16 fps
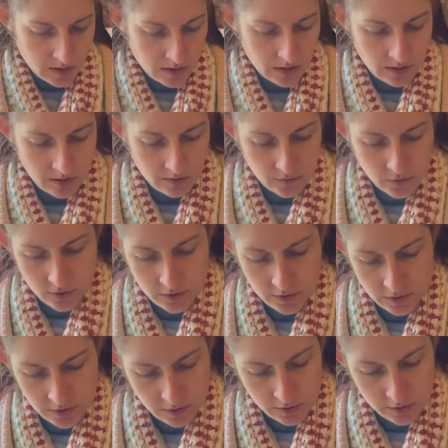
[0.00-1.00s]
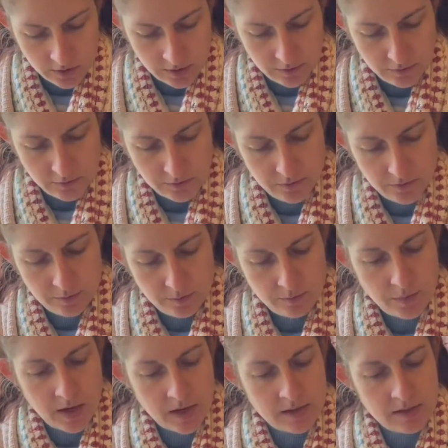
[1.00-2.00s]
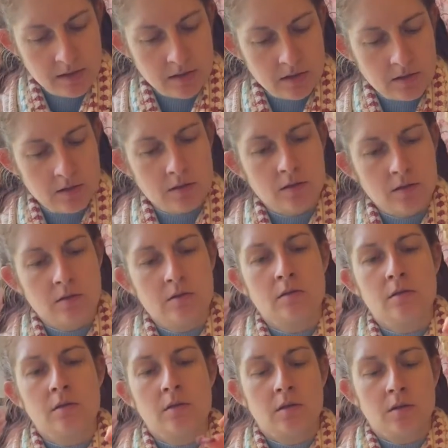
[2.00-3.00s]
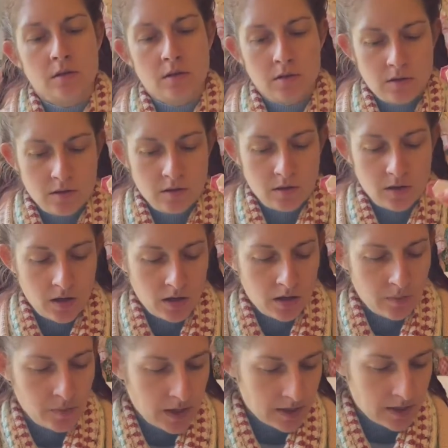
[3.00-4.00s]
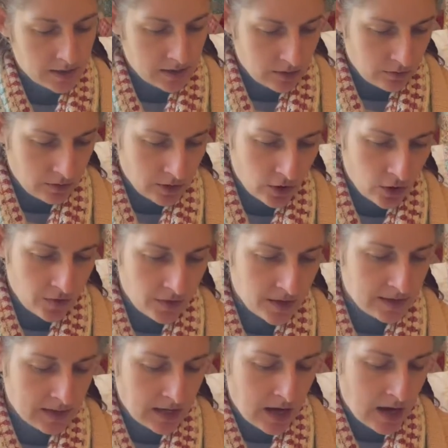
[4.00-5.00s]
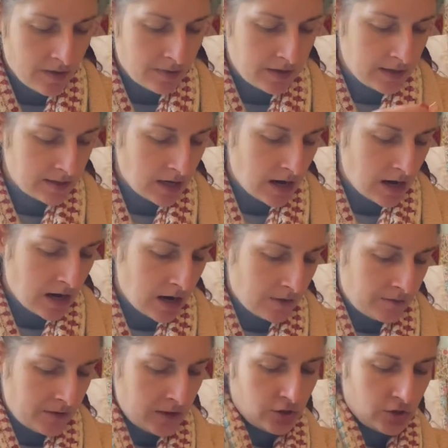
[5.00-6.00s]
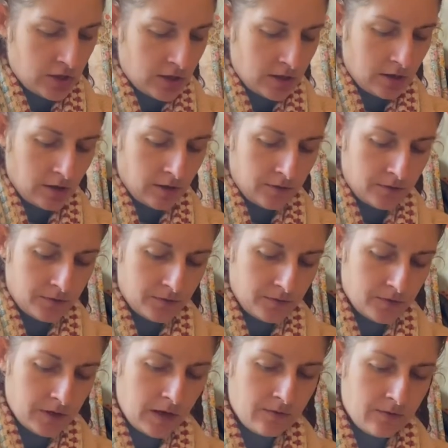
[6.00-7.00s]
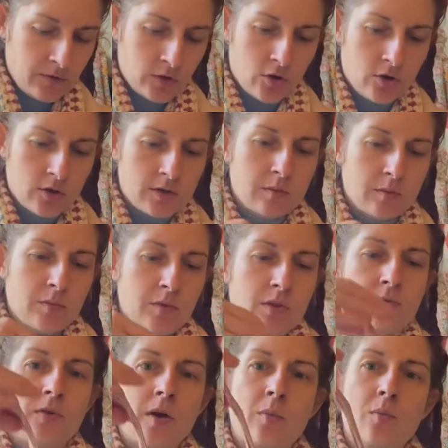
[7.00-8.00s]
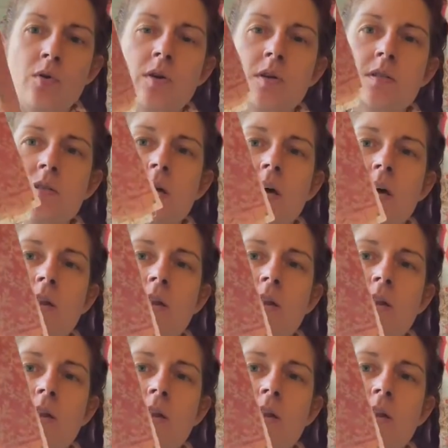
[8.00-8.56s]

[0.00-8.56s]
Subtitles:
And I've got lots of basted hexies ready to go. These are 1/2 inch, and then I've even got some of the fabrics that